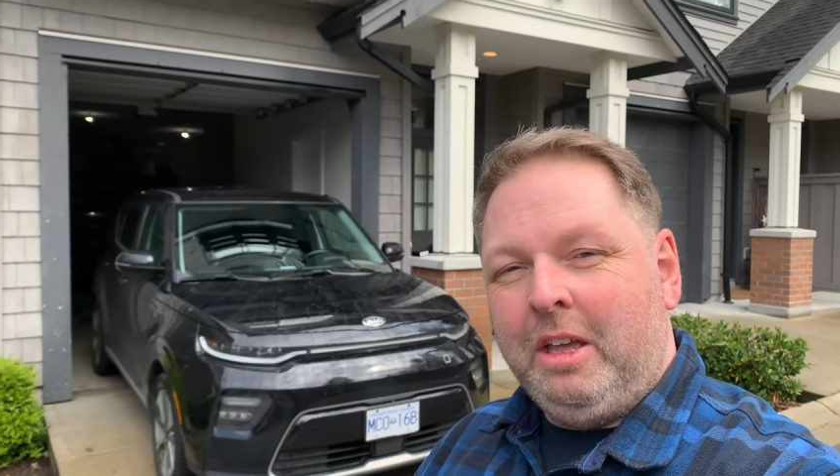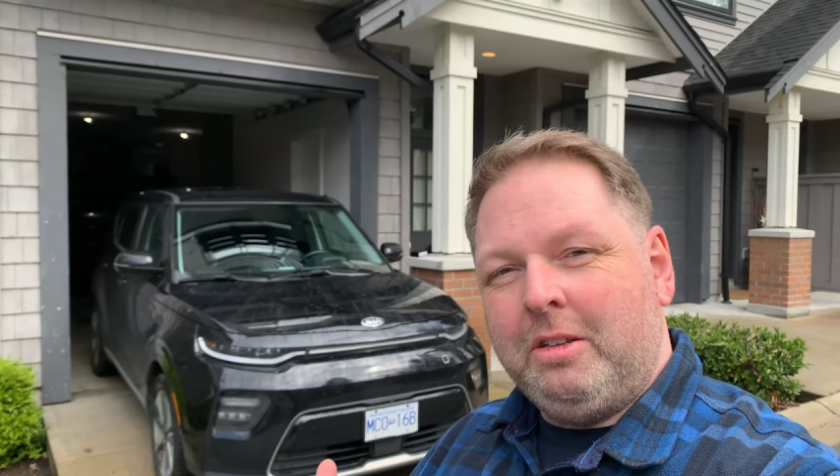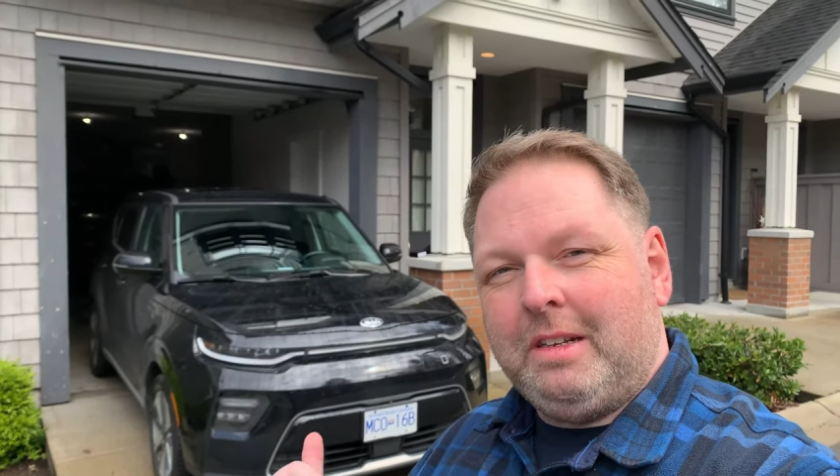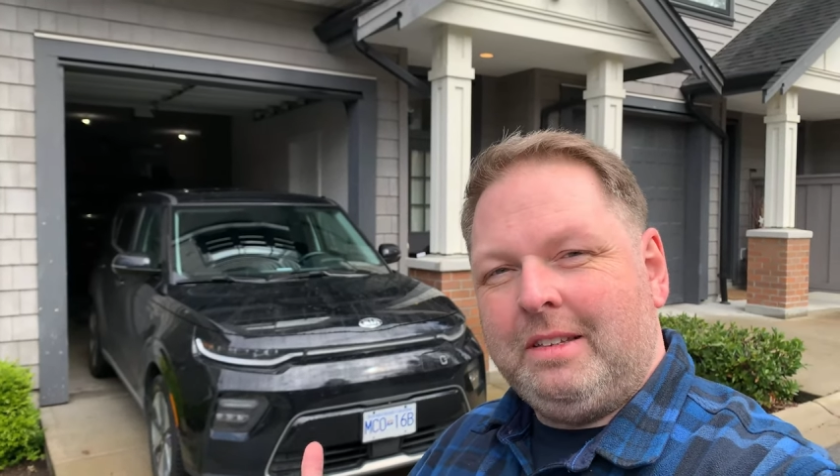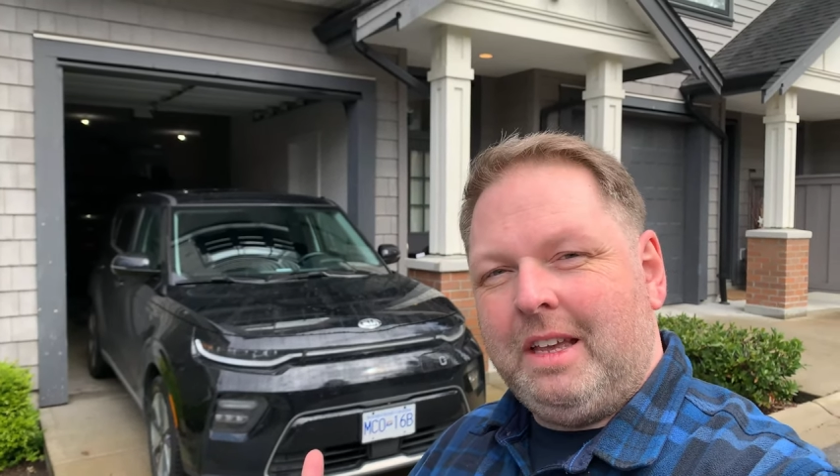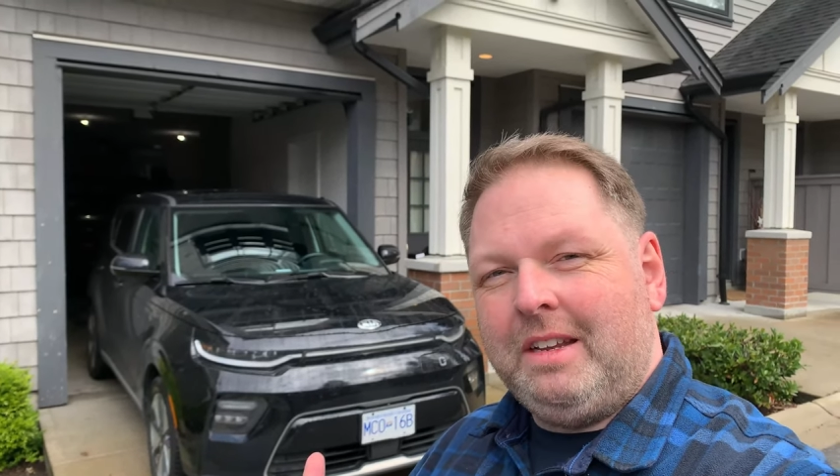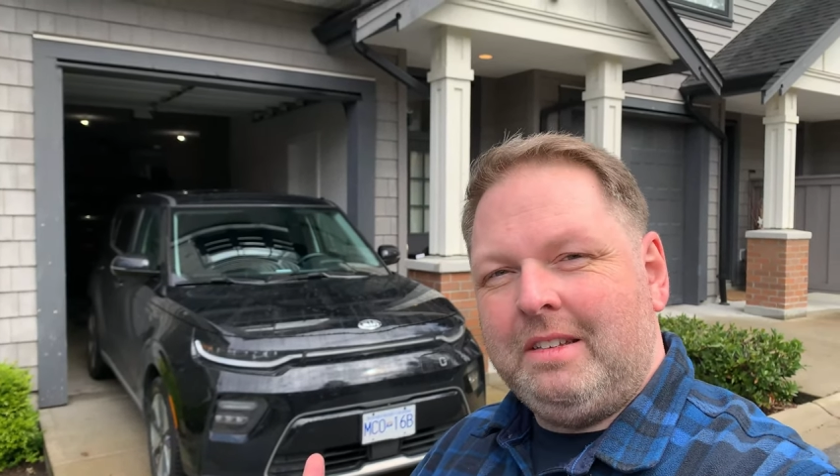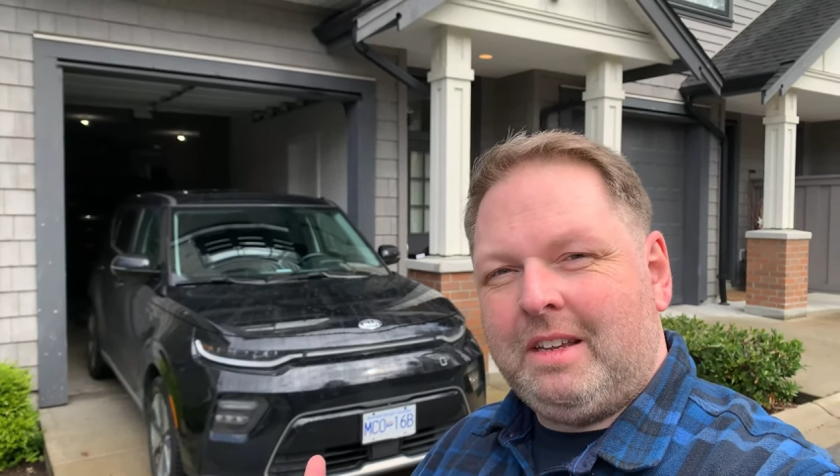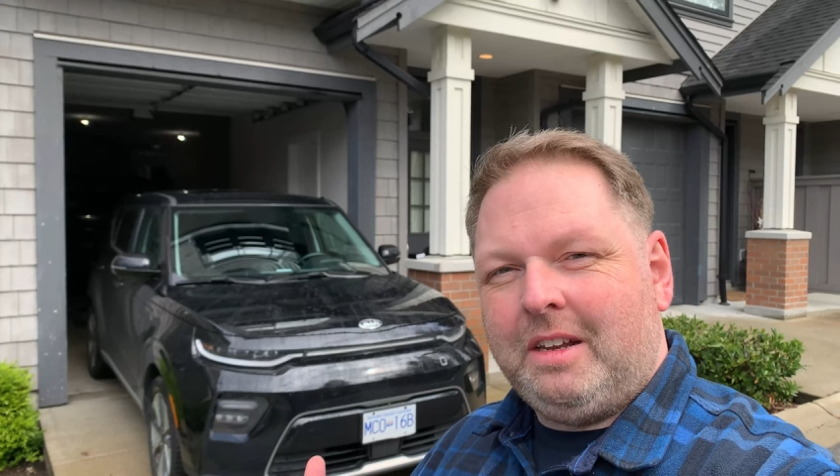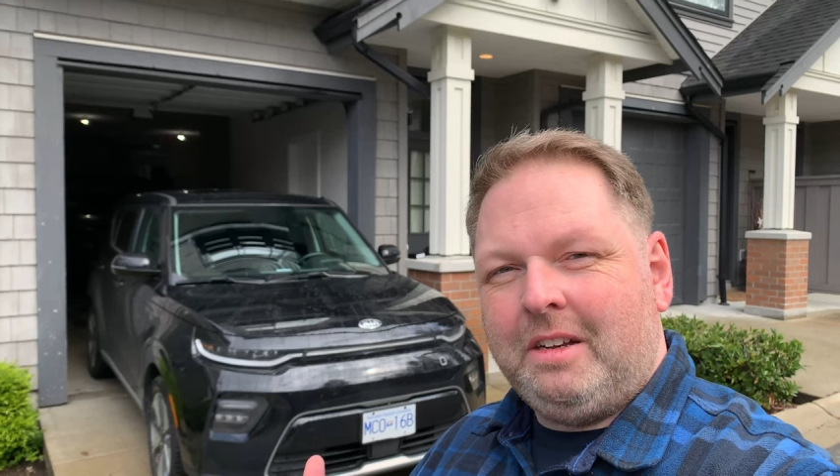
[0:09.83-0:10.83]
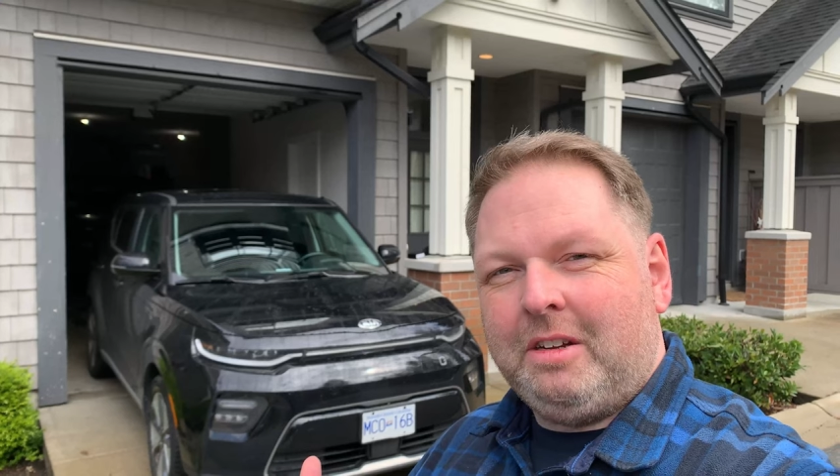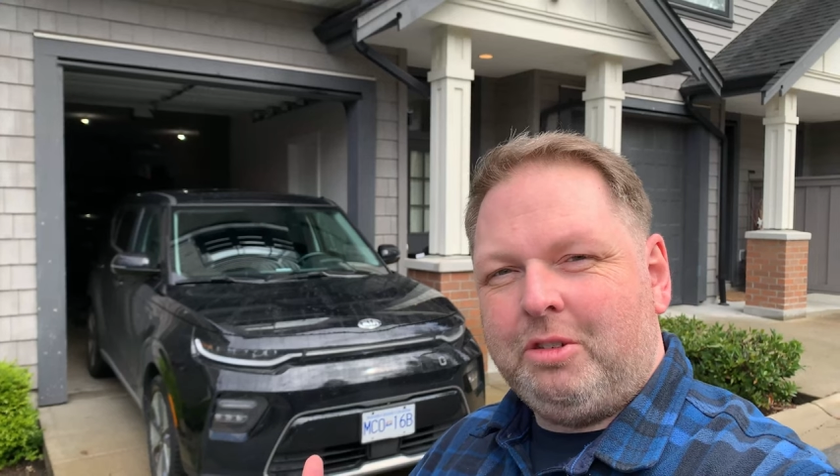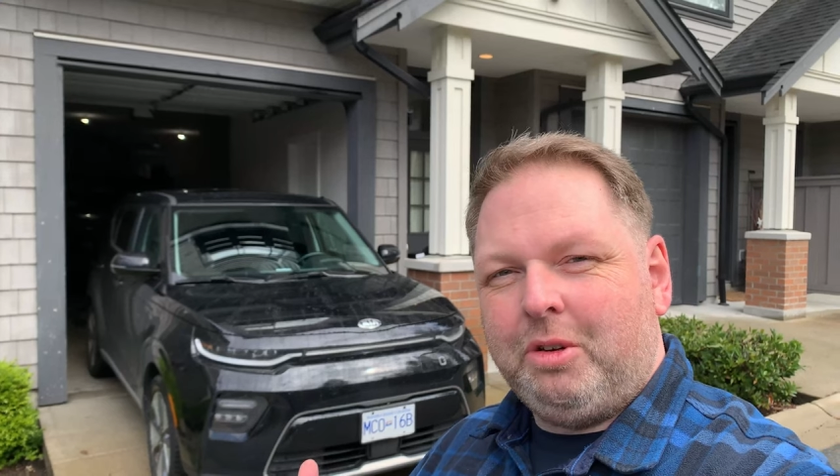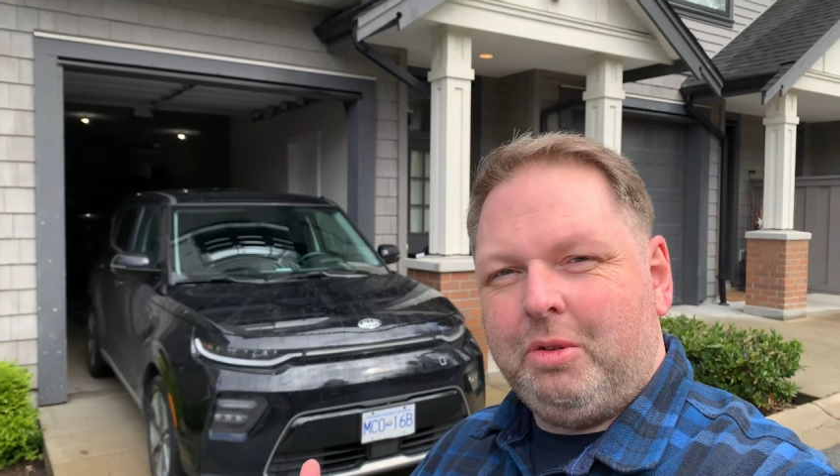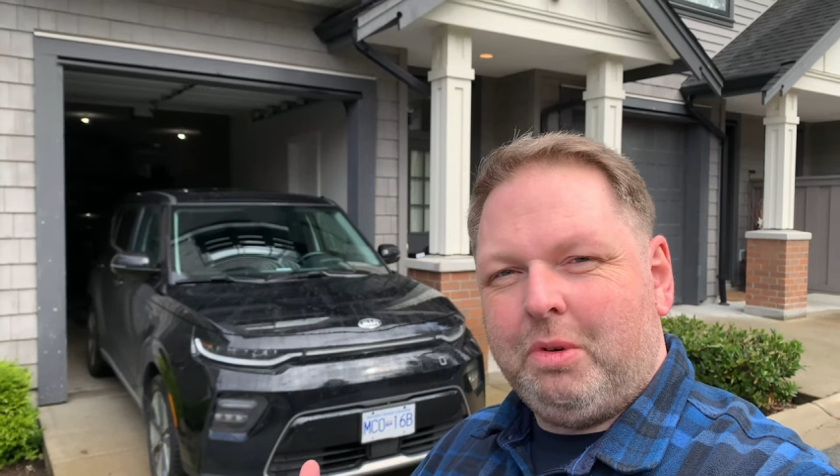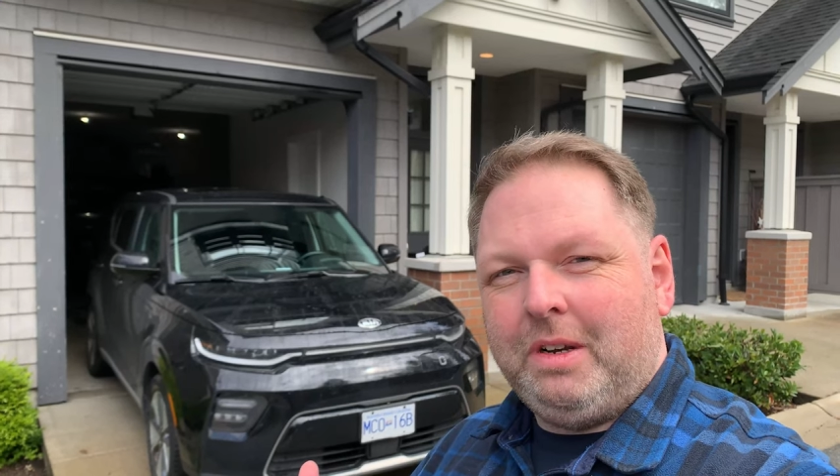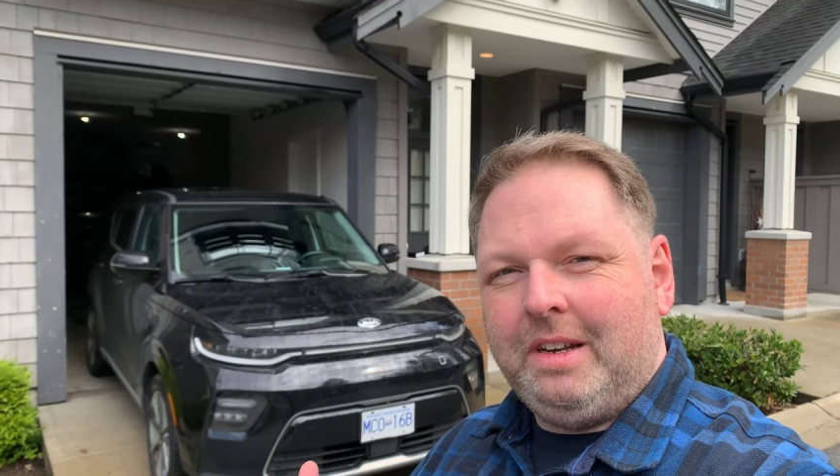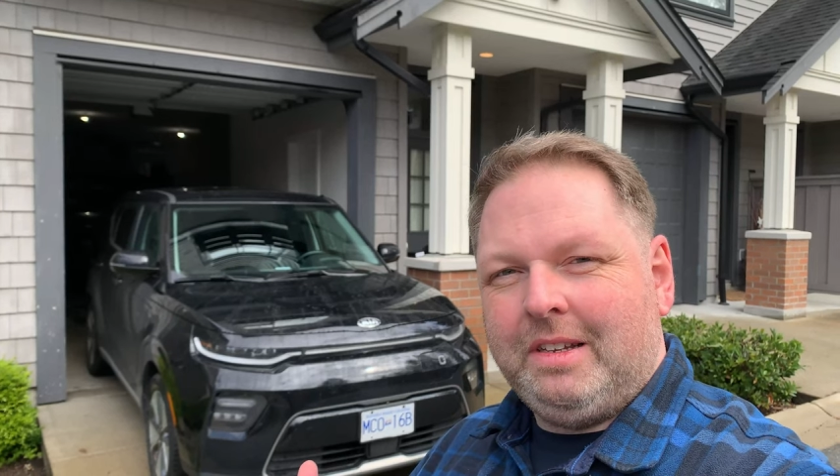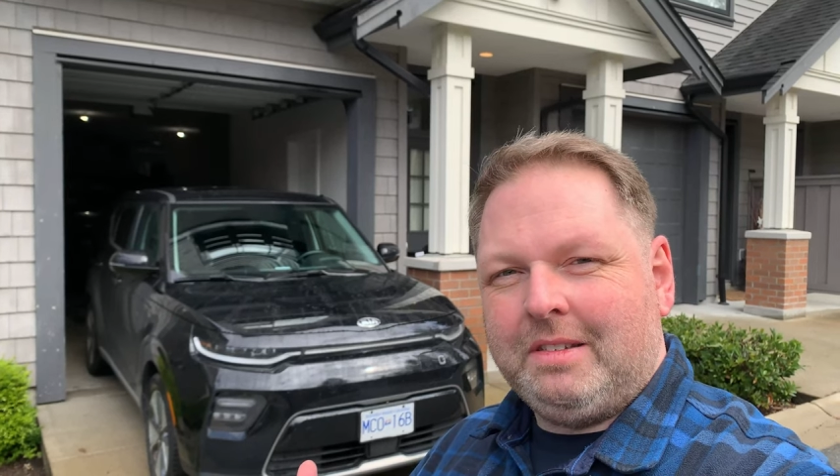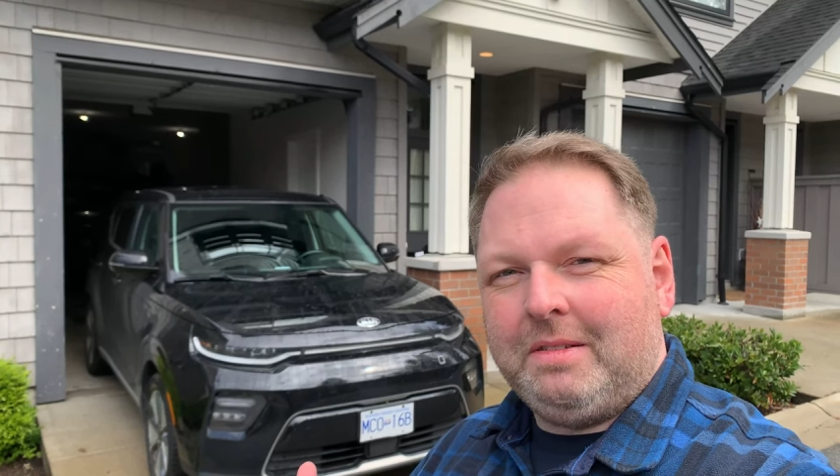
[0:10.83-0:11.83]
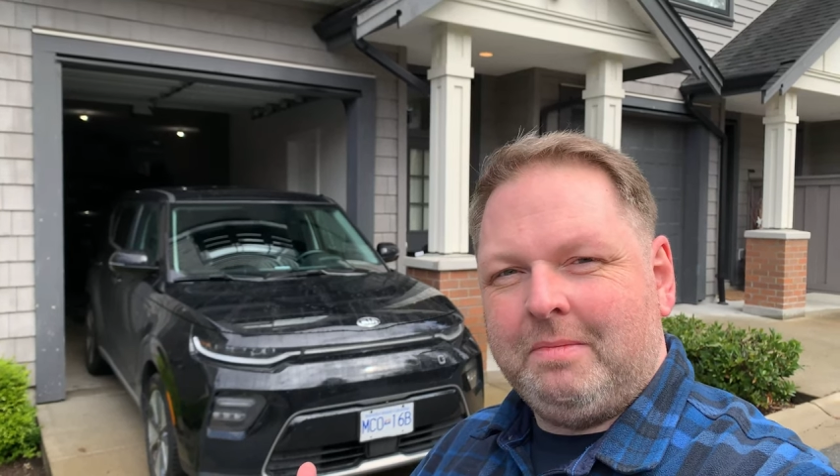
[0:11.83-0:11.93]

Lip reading: So let's get inside and I'll show you what it is.